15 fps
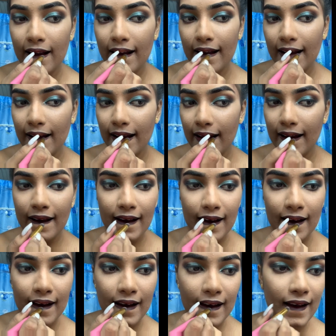Yep,
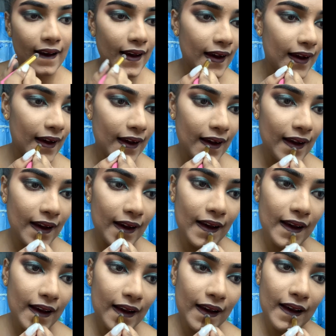so as you can see, I'm
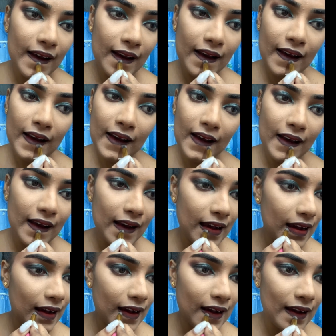doing the same thing at the
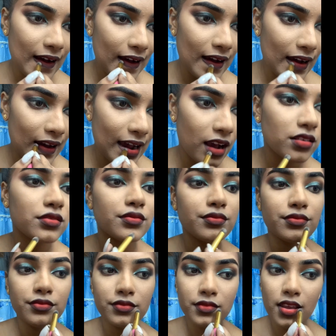bottom.
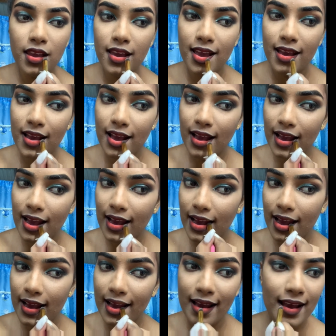Just get everything
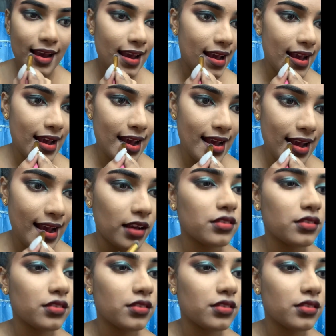well blended.